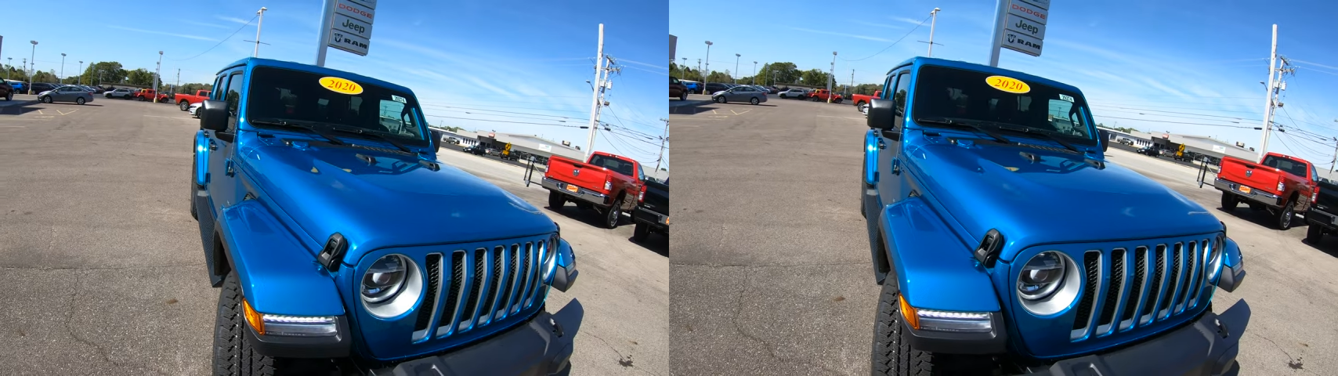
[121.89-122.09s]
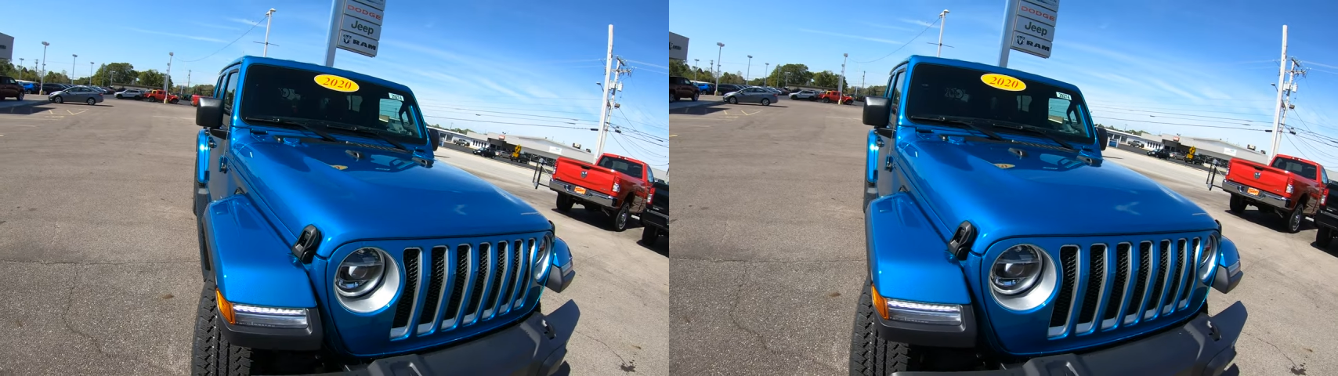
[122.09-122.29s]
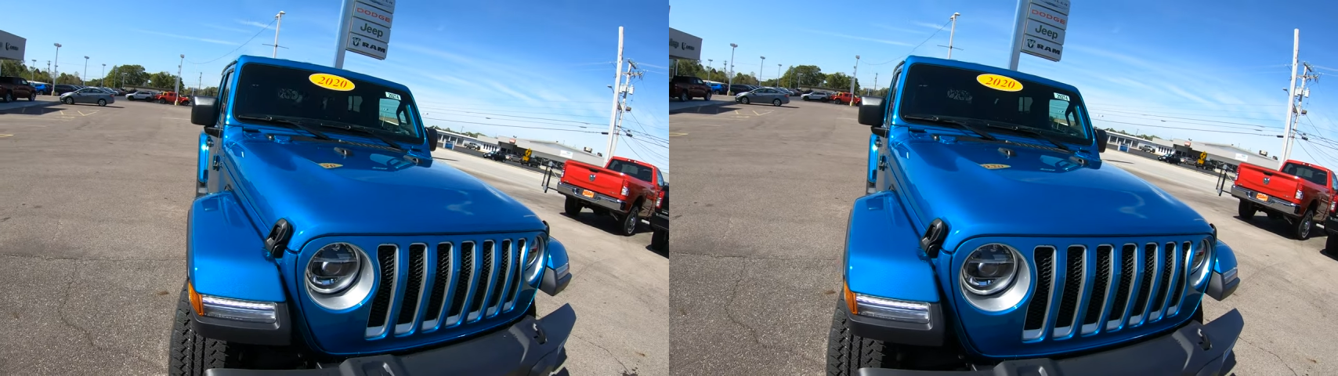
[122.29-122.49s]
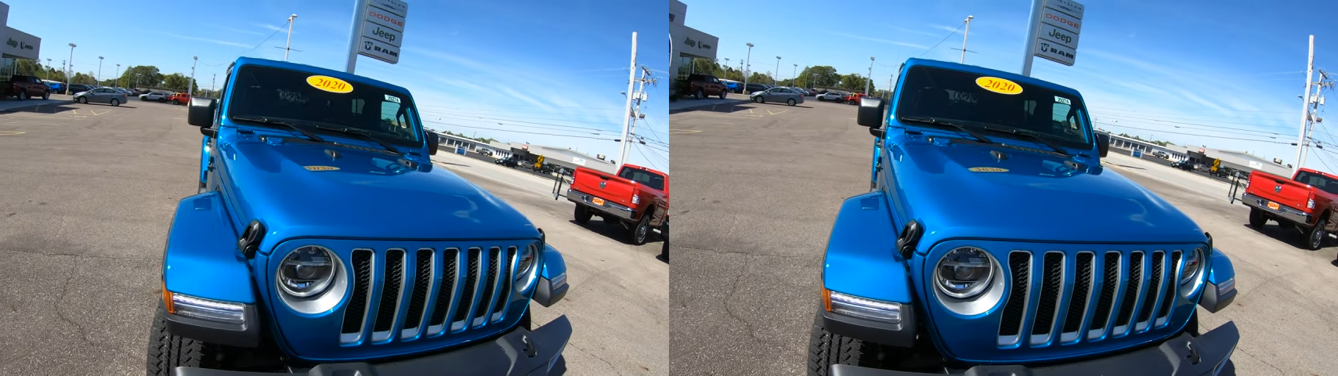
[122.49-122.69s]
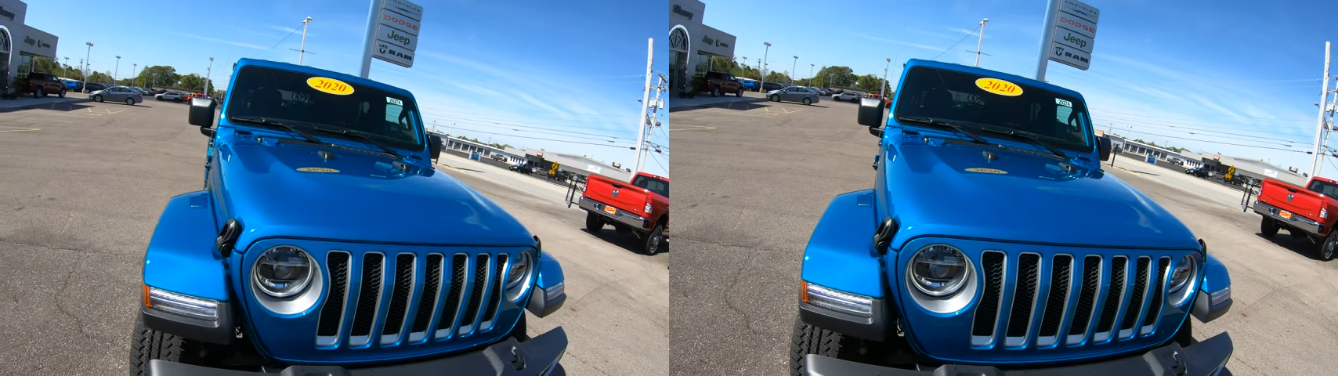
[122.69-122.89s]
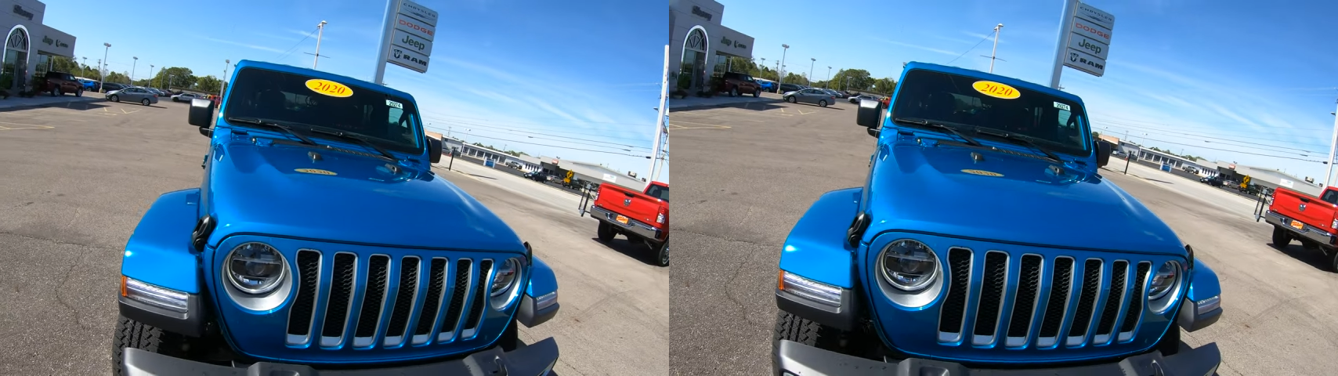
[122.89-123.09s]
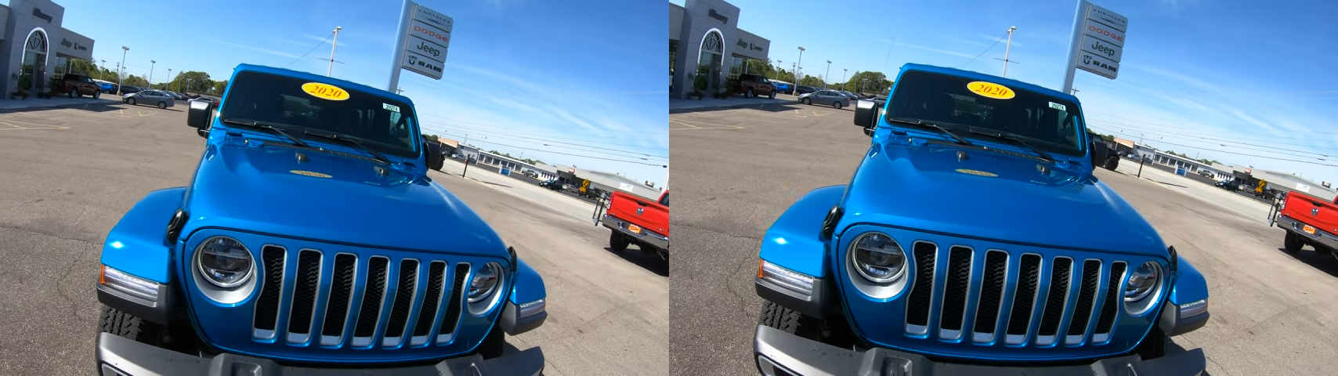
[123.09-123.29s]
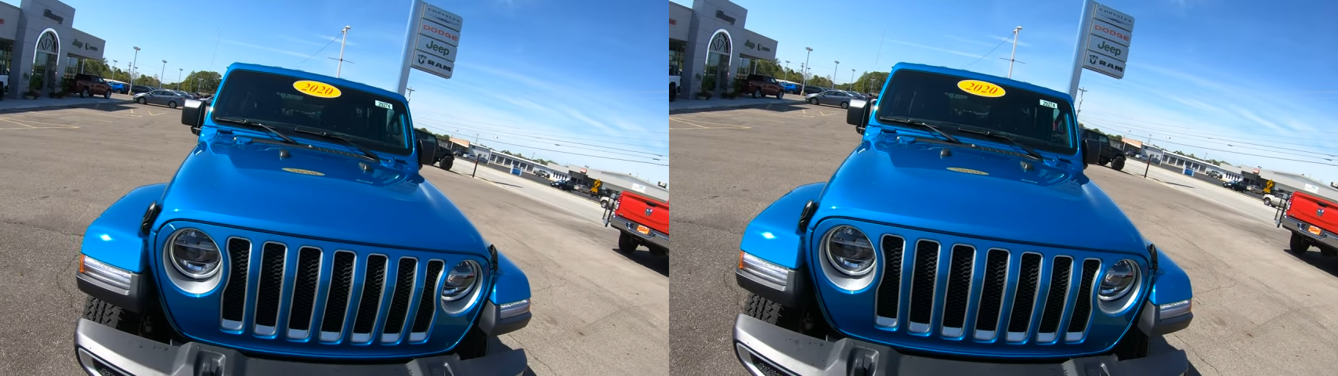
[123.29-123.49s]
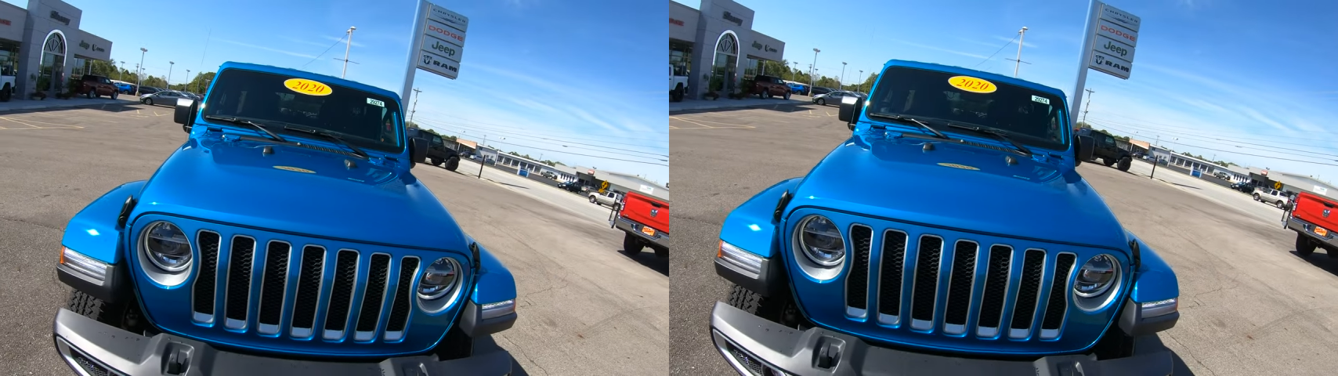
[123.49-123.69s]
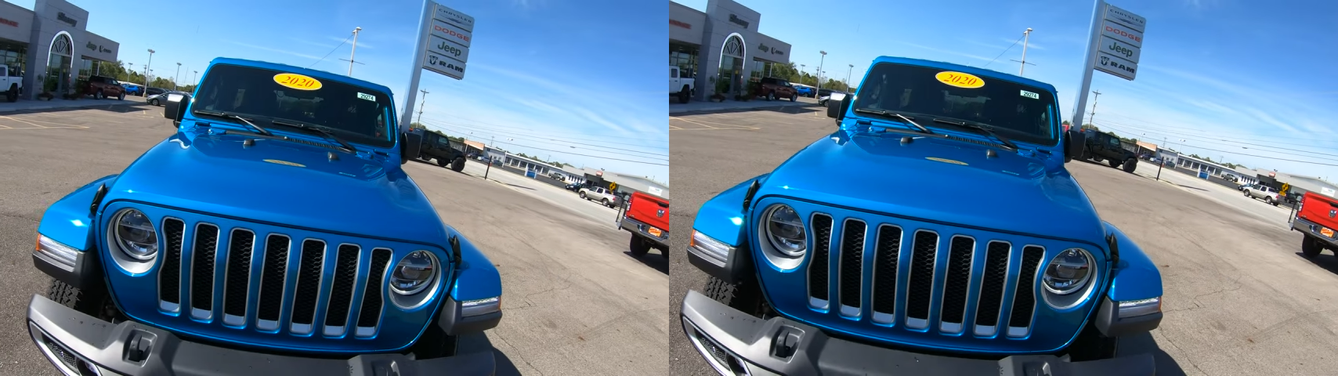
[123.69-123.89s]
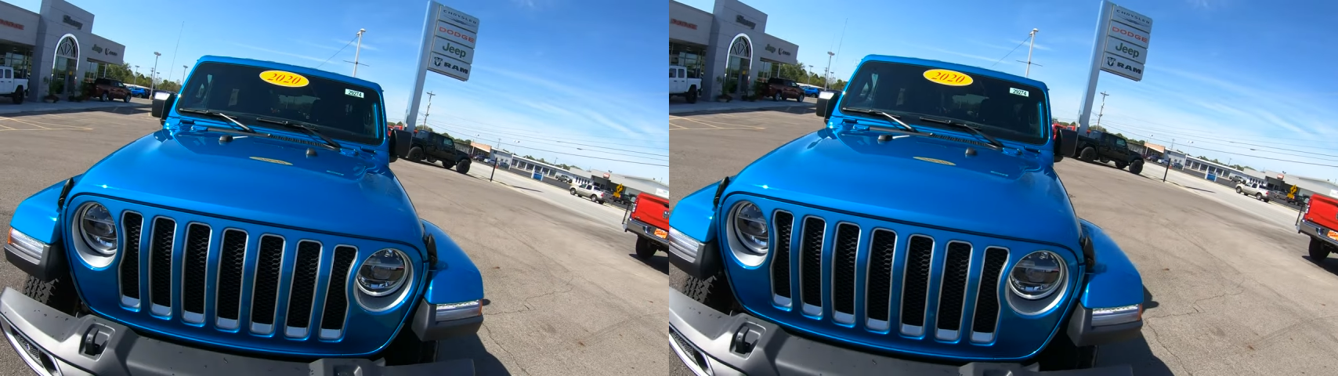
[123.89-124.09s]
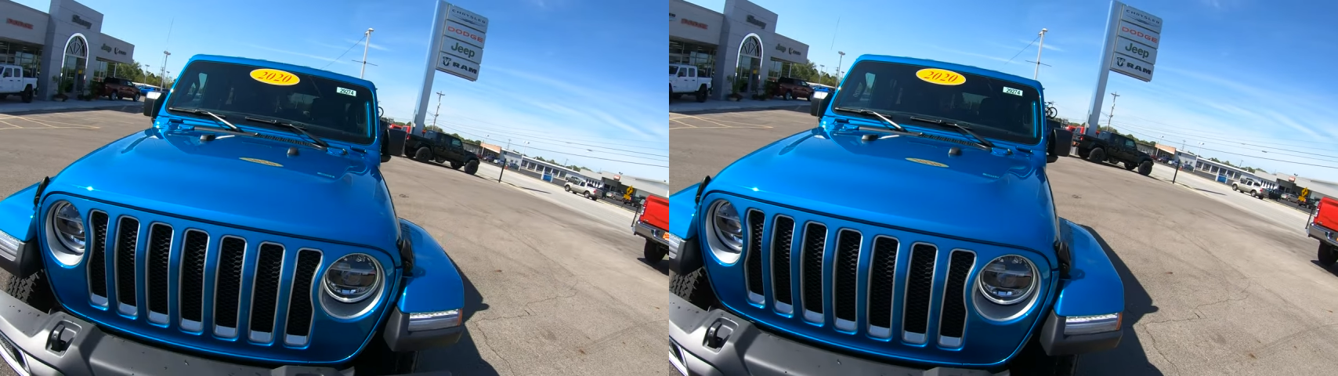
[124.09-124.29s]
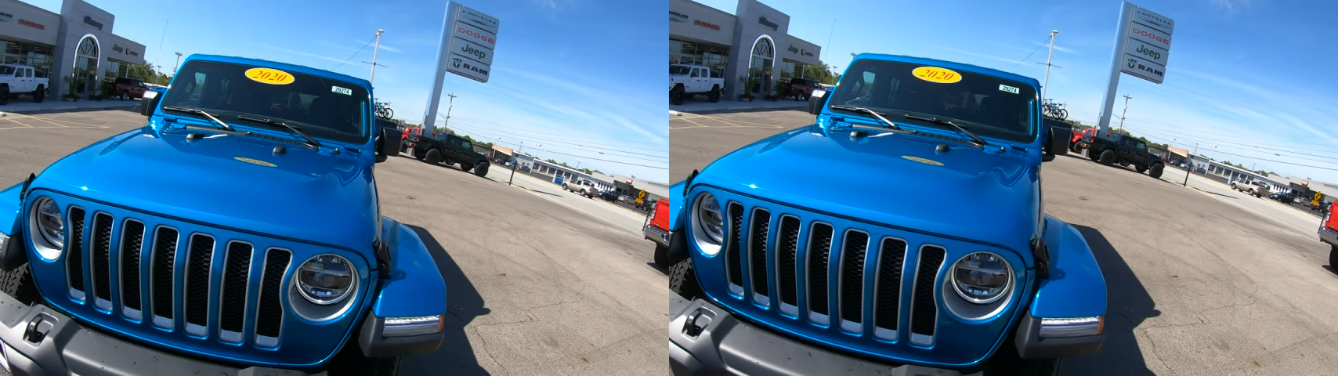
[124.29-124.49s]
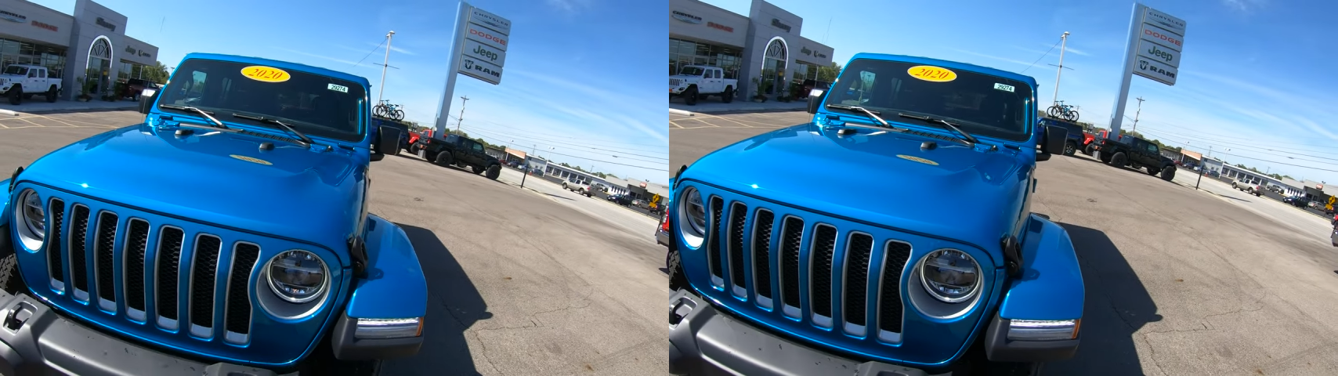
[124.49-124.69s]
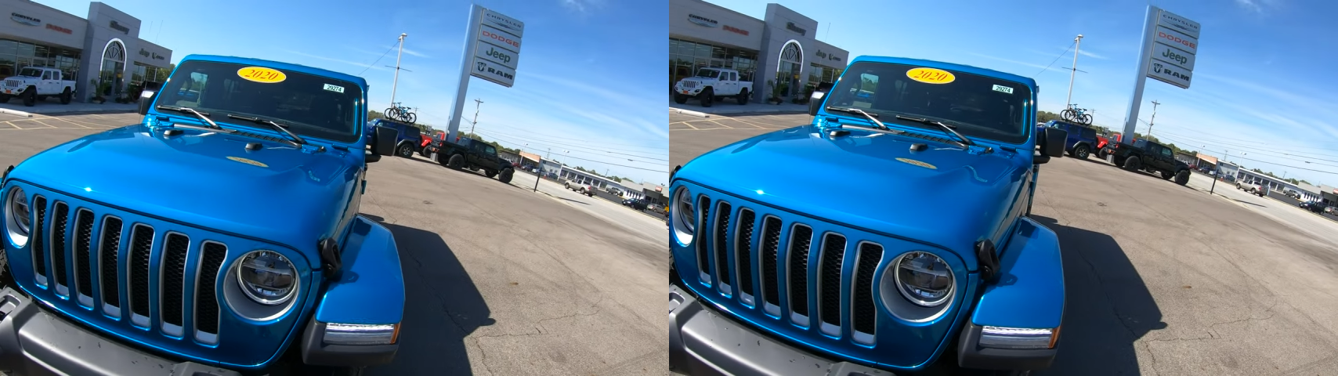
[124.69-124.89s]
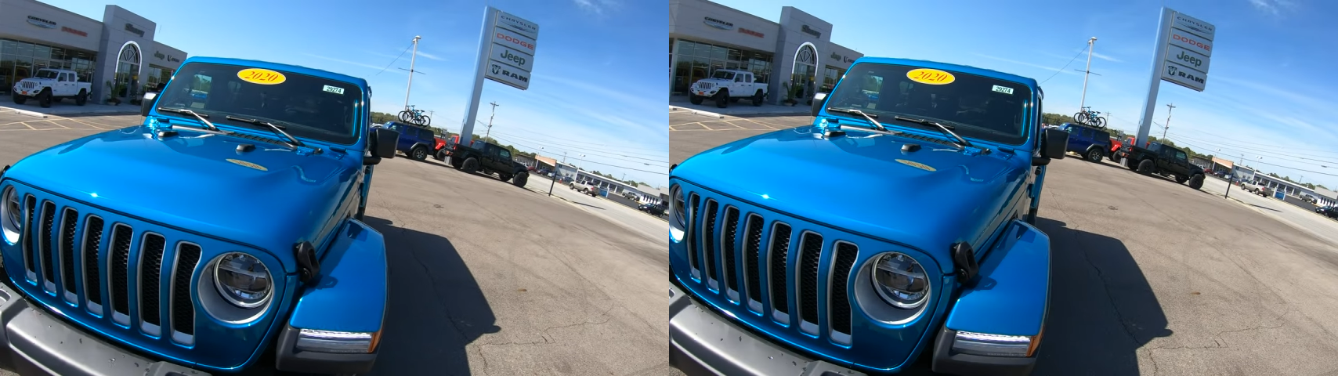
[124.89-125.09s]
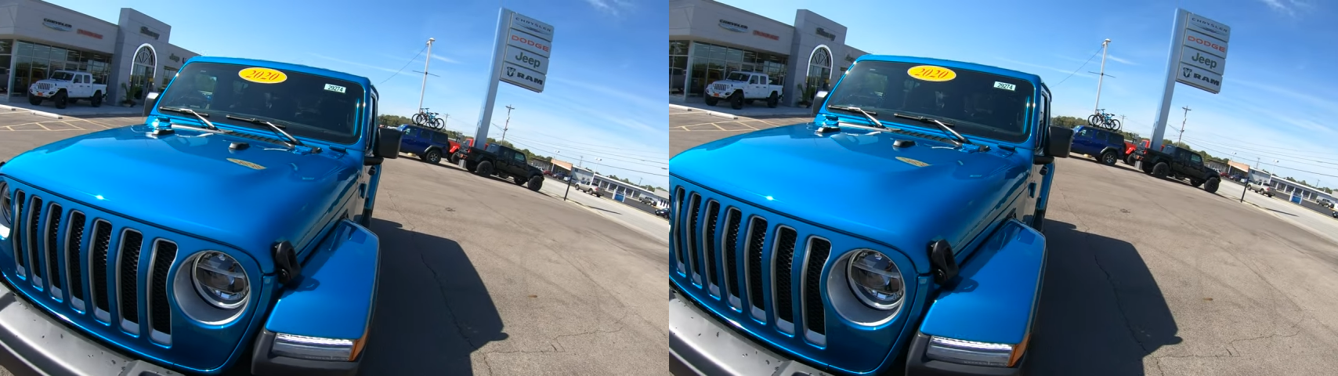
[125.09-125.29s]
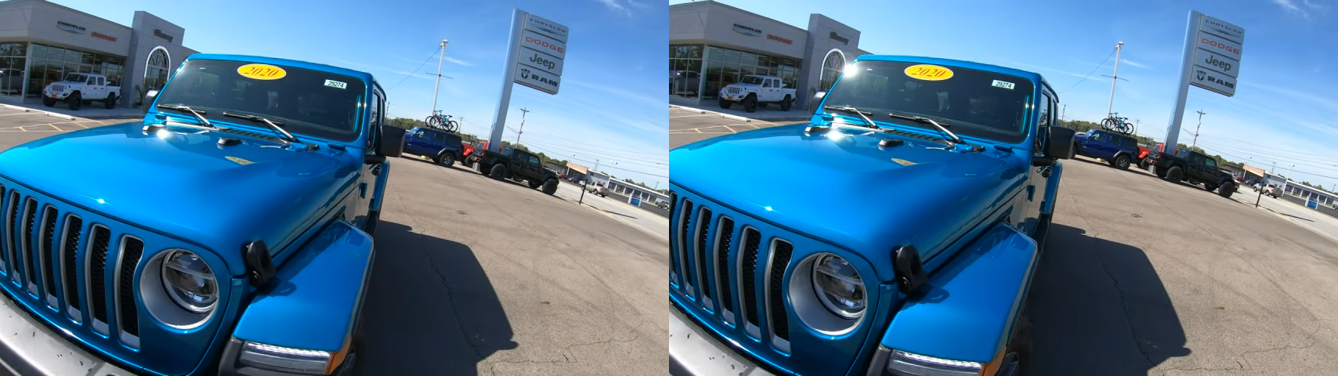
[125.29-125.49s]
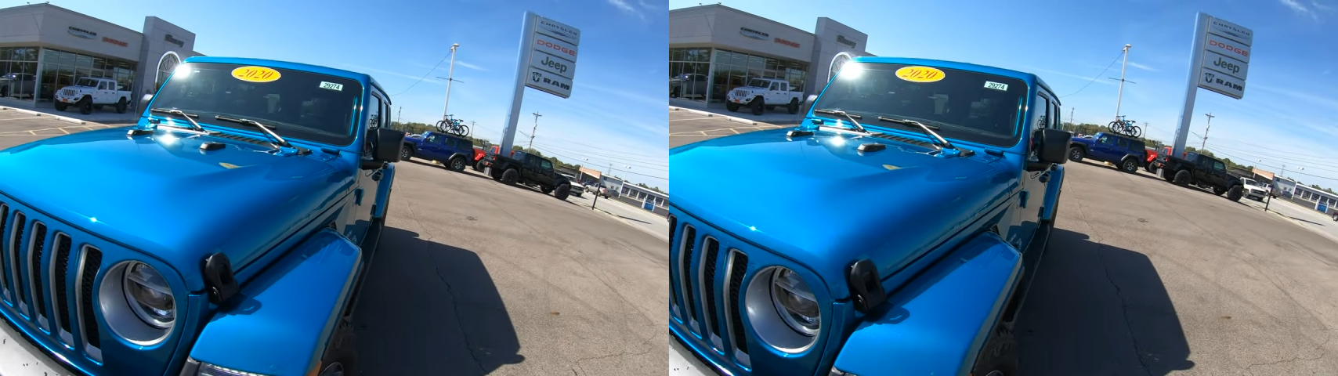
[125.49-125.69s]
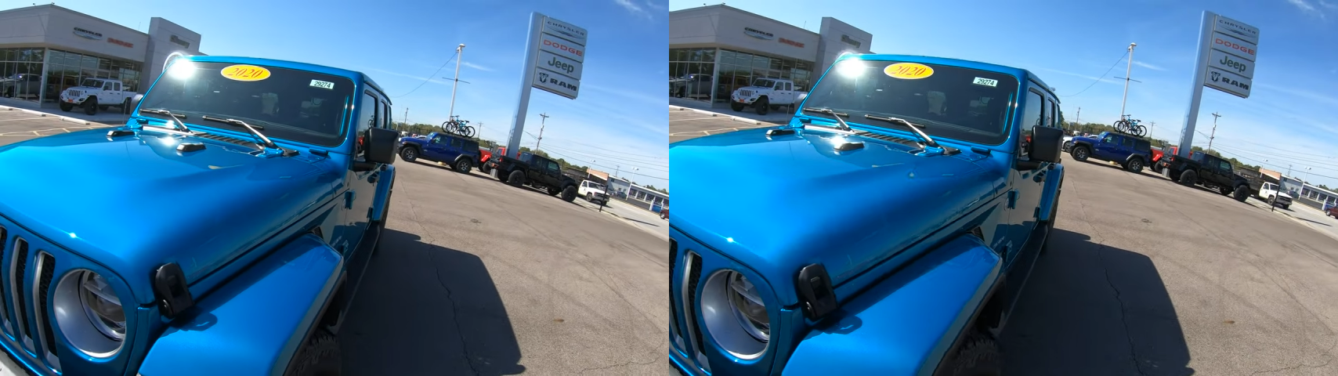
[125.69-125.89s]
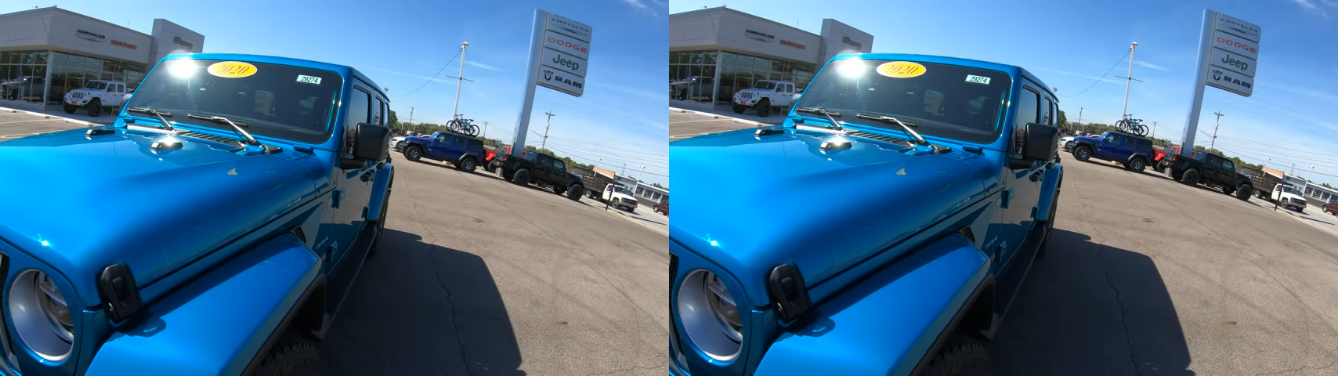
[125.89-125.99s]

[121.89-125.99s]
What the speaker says: No face is visible, so there are no lips to read.